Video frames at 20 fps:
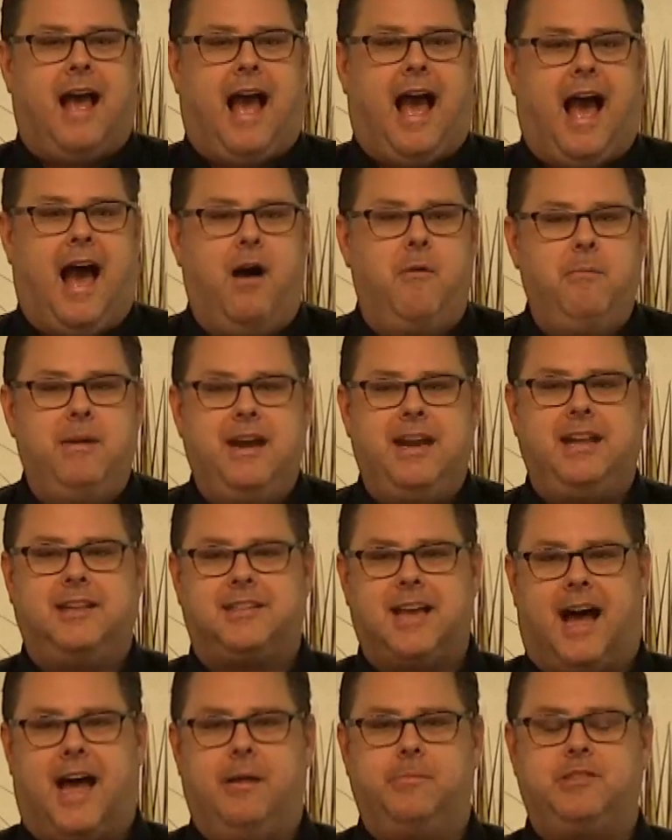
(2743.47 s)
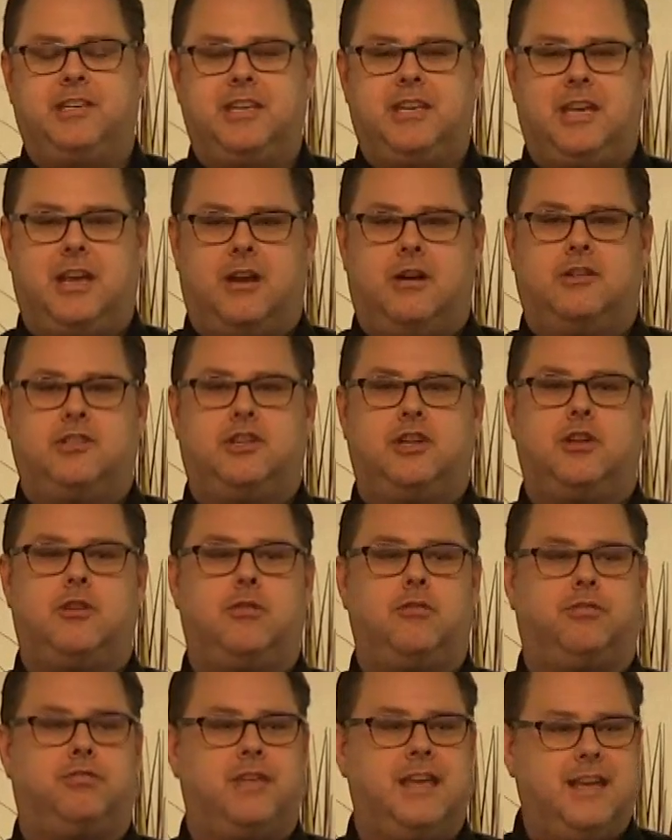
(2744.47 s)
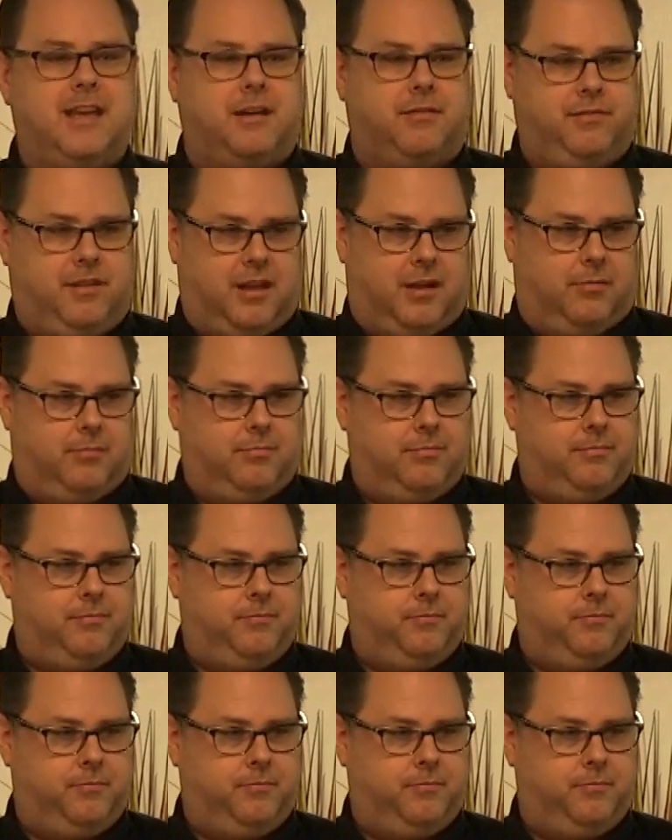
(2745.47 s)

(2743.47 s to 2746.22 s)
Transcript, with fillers: how many times a year do you think of them?